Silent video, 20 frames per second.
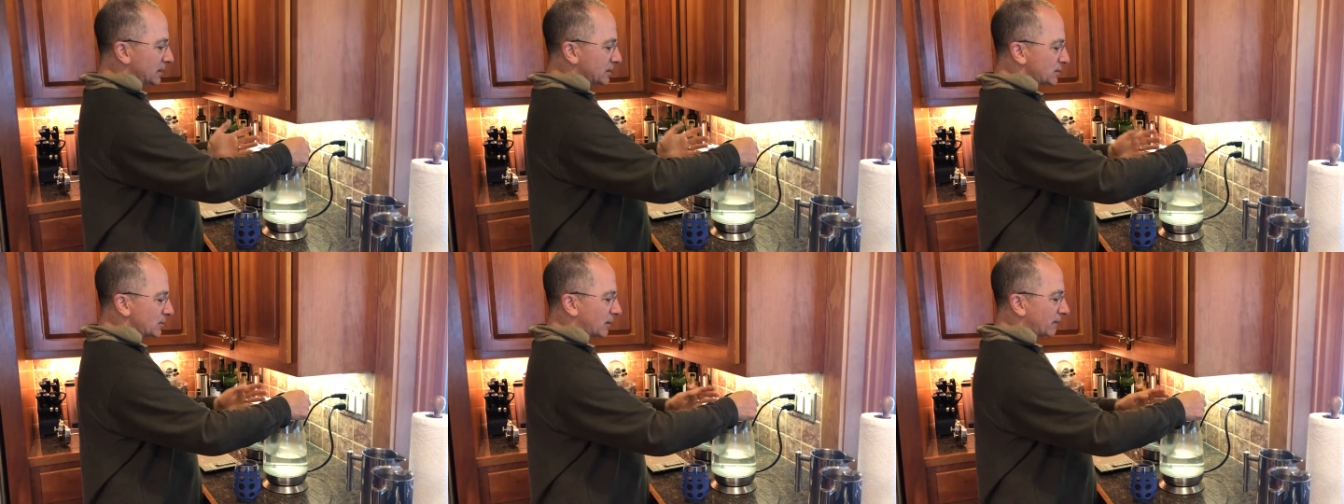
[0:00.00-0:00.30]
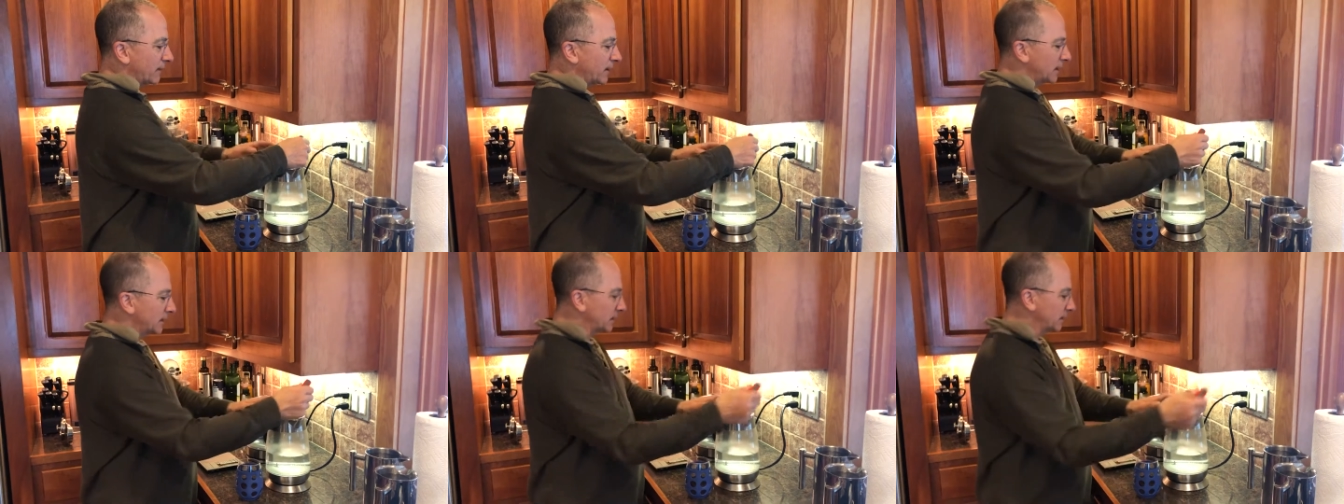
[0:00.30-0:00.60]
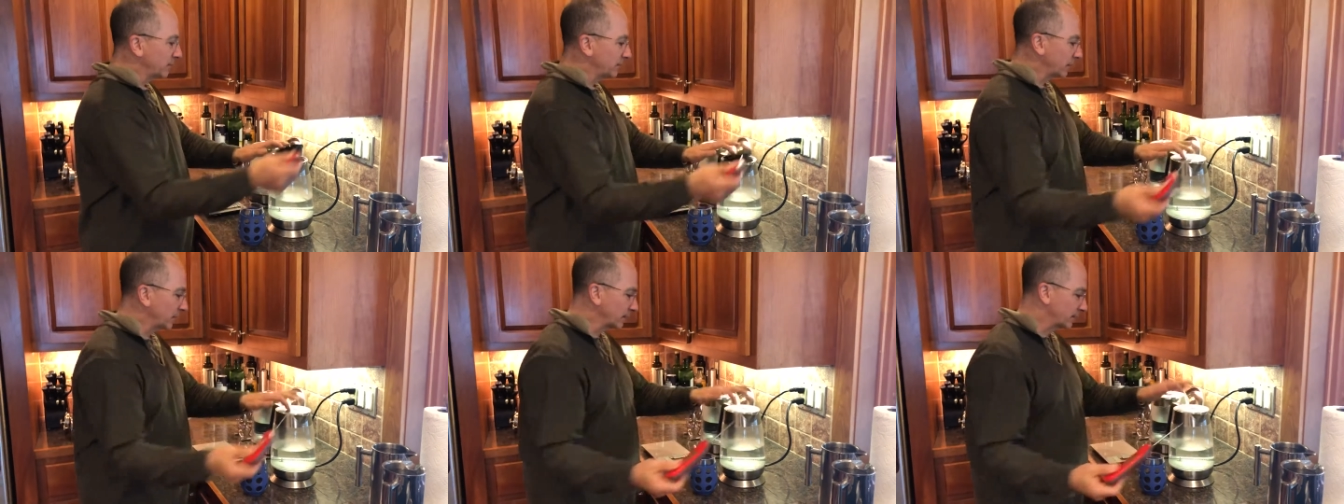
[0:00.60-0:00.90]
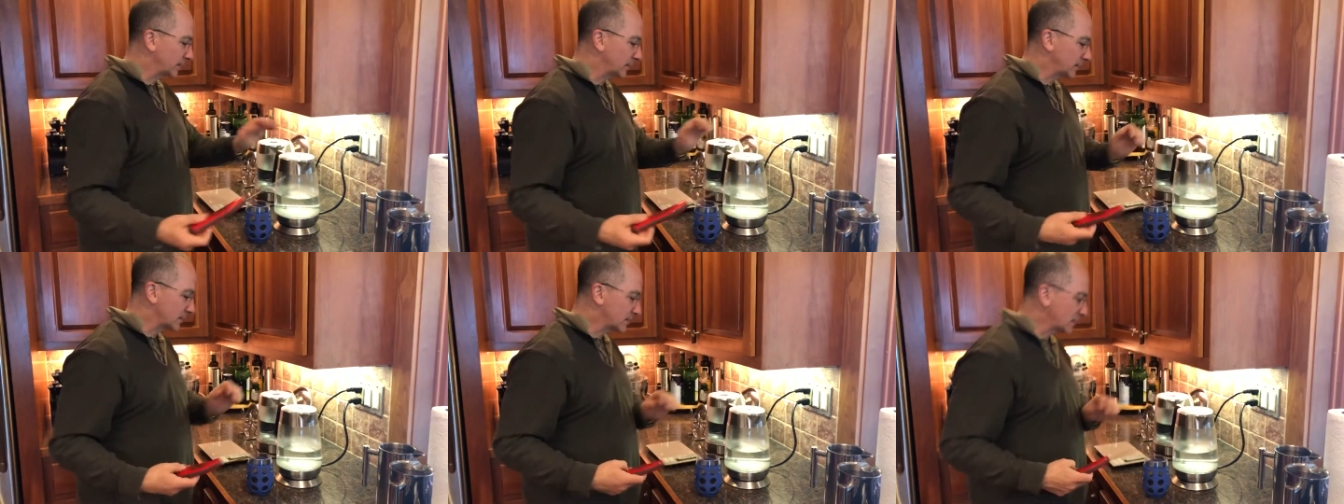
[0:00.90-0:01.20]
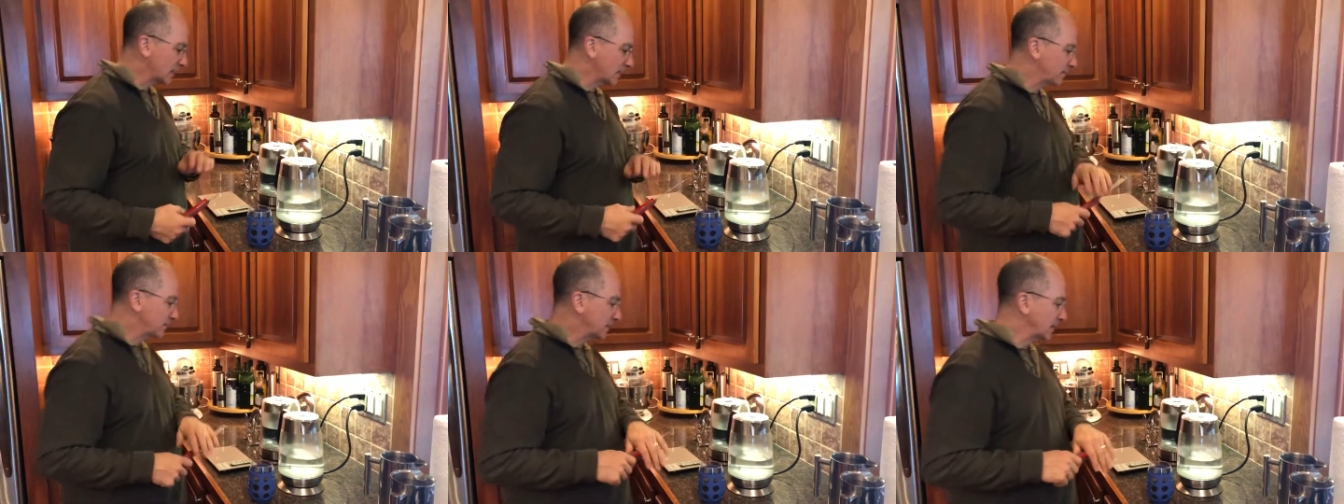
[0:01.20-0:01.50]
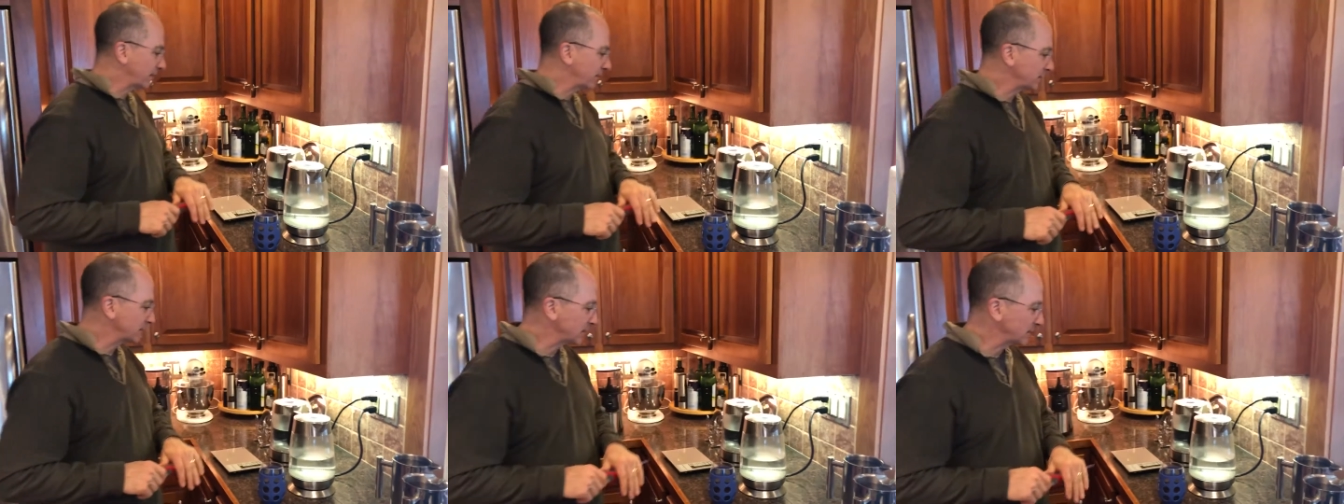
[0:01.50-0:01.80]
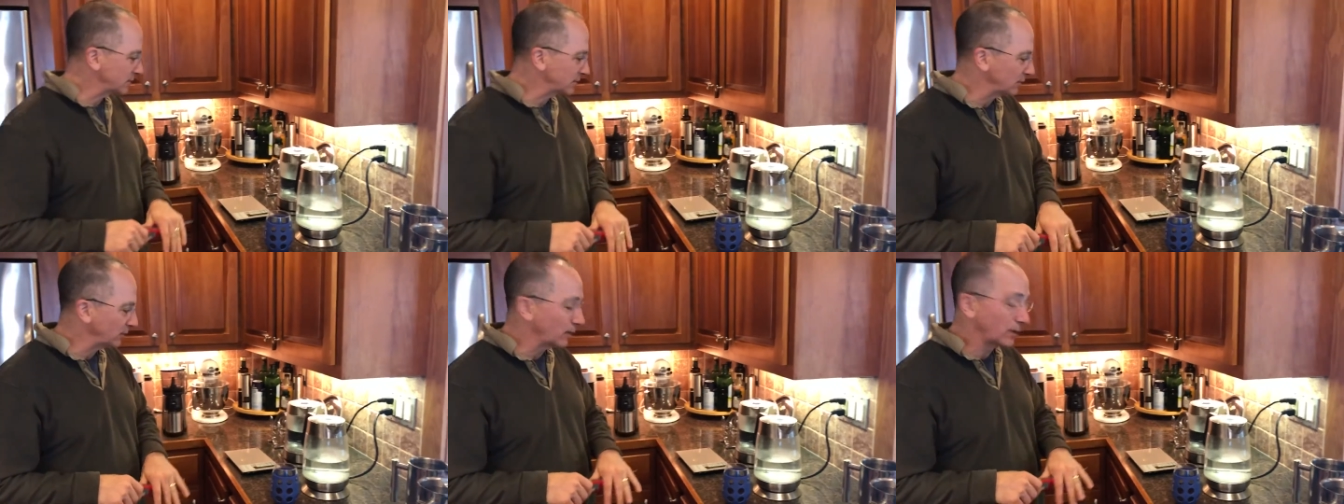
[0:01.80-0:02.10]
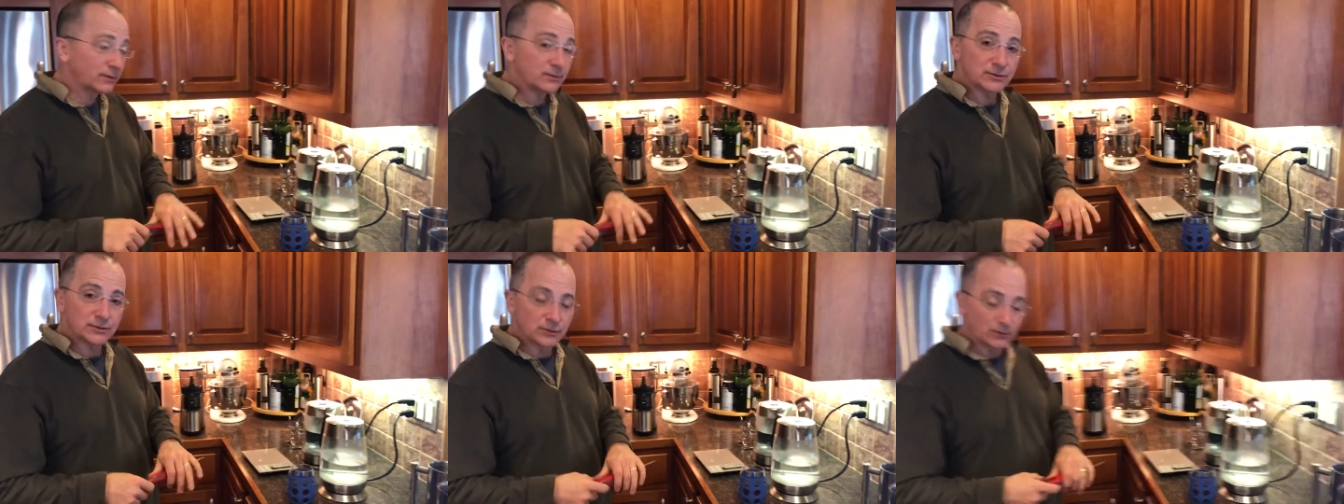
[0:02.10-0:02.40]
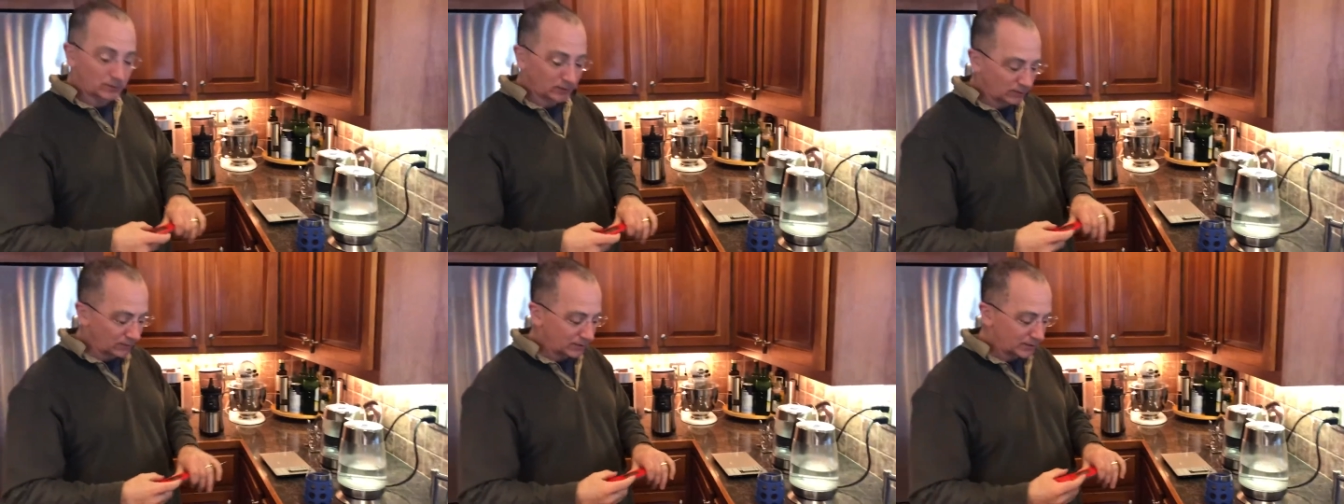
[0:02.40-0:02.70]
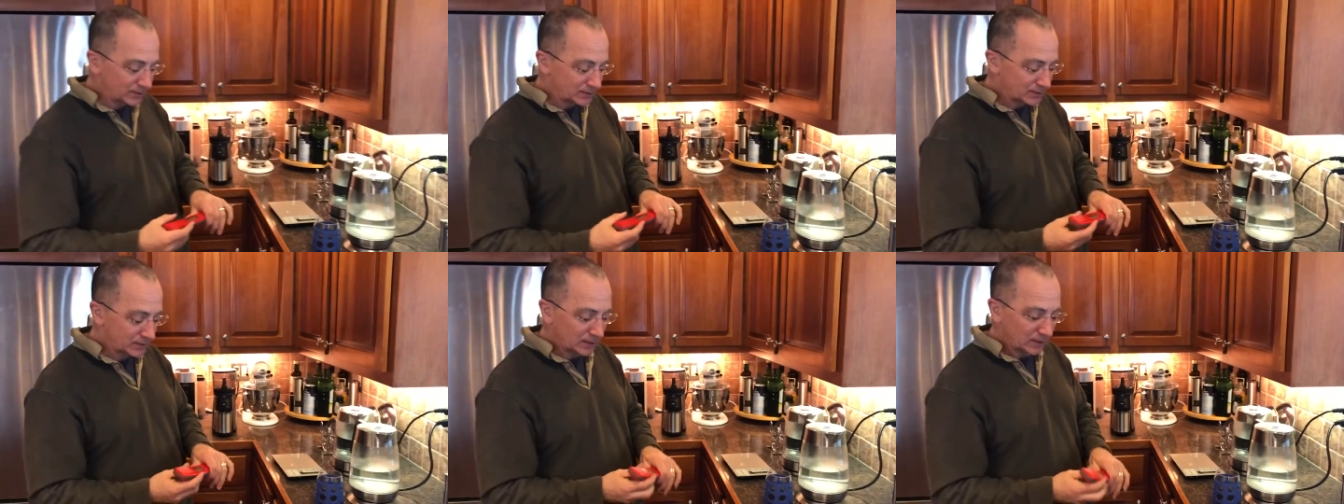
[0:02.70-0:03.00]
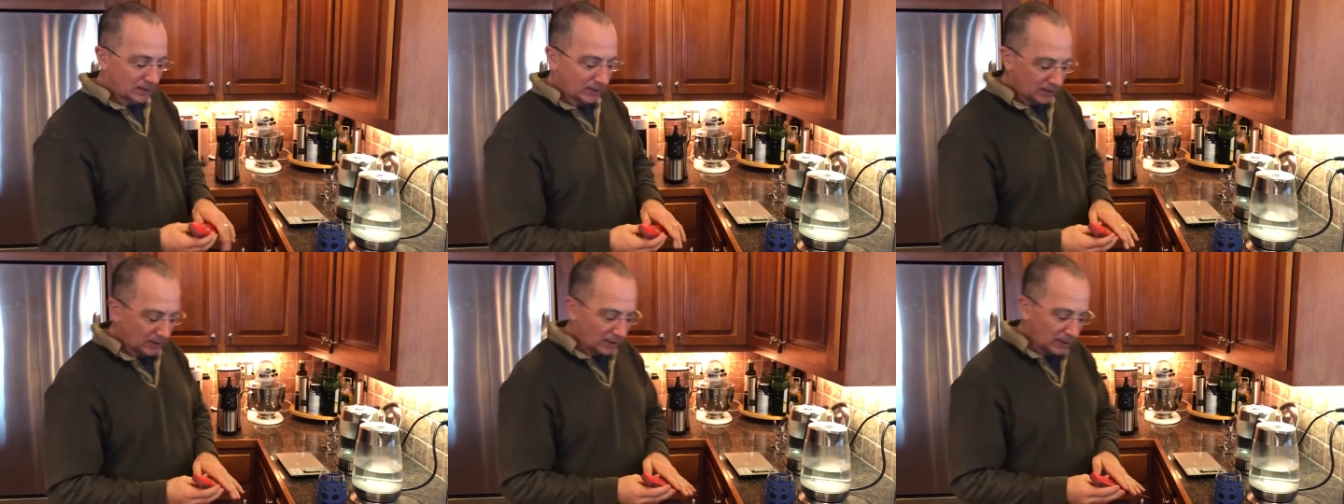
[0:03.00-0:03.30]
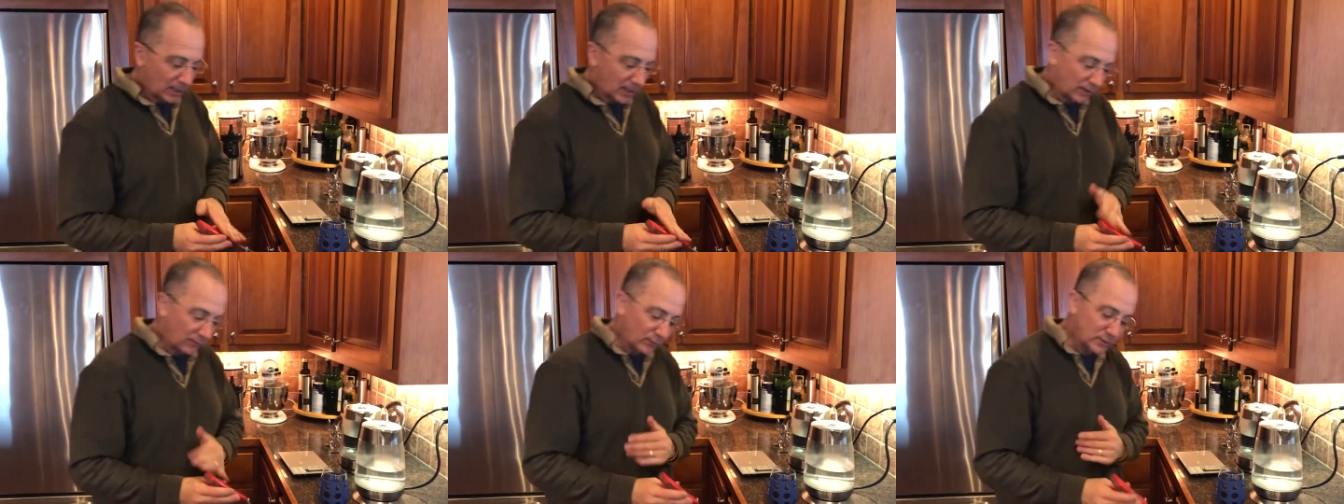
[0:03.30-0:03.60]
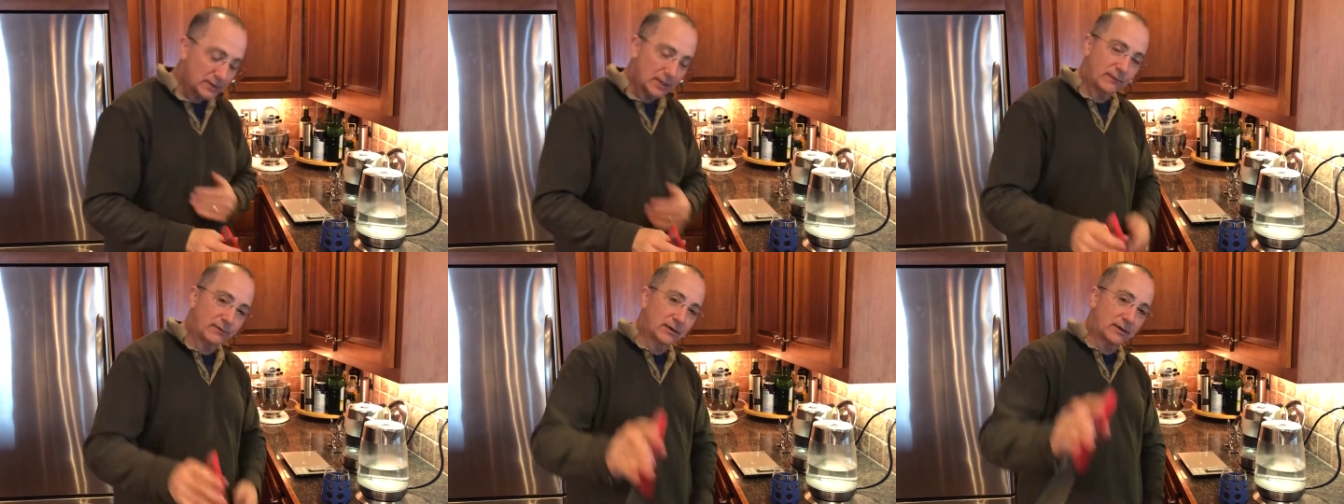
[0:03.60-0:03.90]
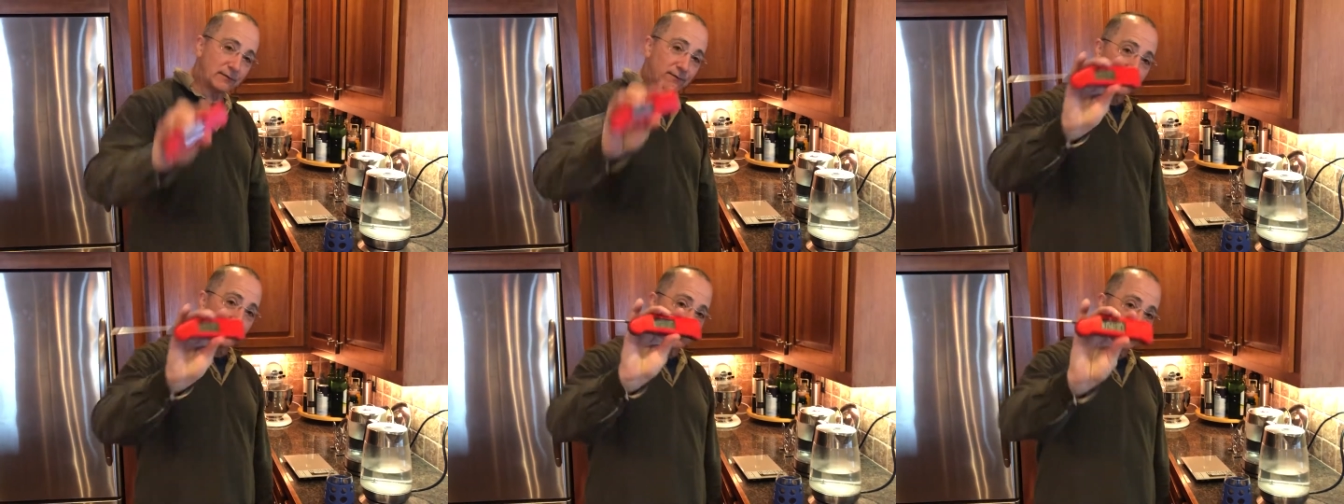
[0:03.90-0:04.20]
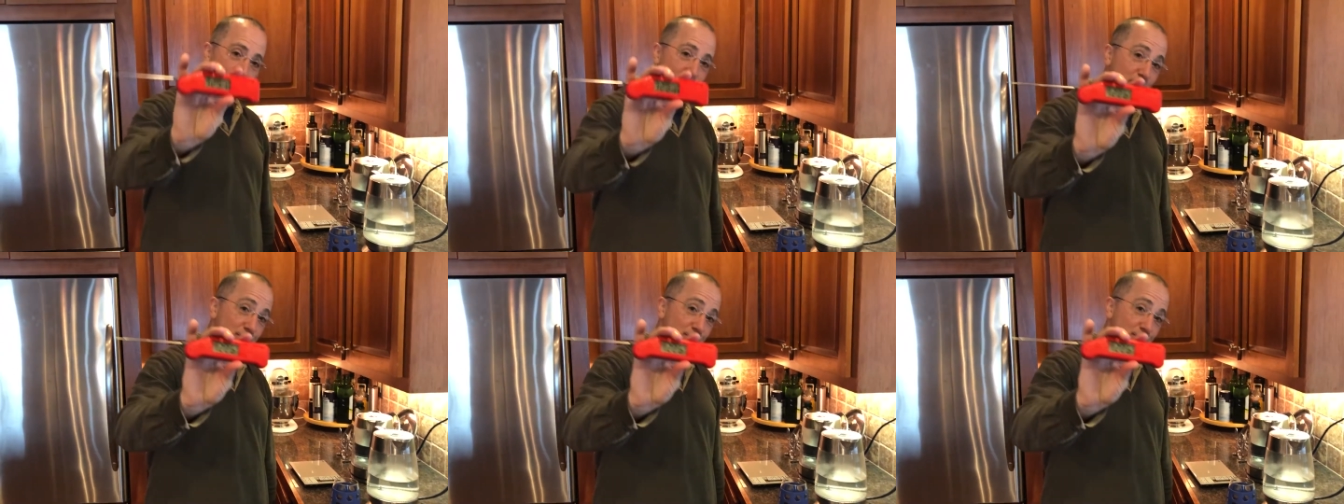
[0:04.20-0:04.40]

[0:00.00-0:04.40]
So I've got them both to the same temperature, 202 degrees, which I've confirmed